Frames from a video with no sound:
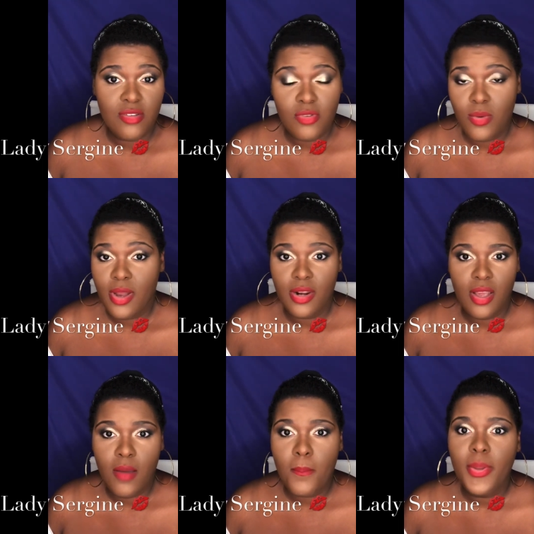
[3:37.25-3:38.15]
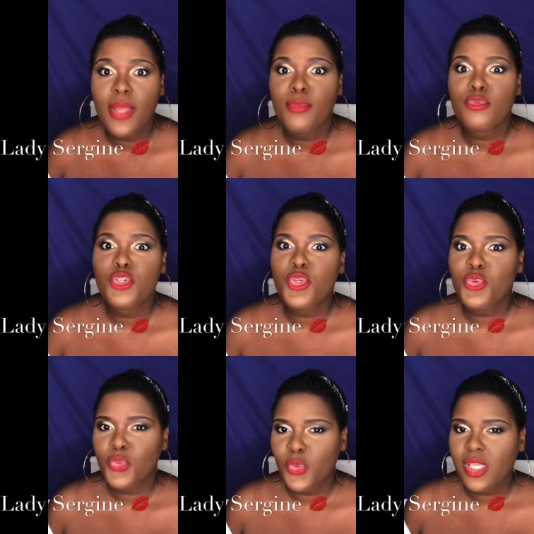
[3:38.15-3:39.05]
for whatnot, but I
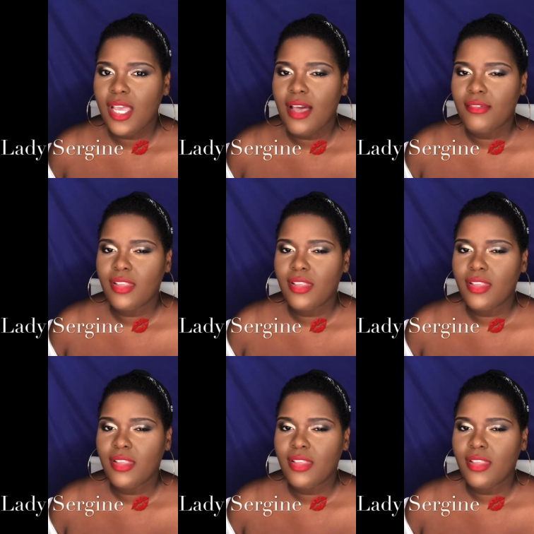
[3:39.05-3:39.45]
truly have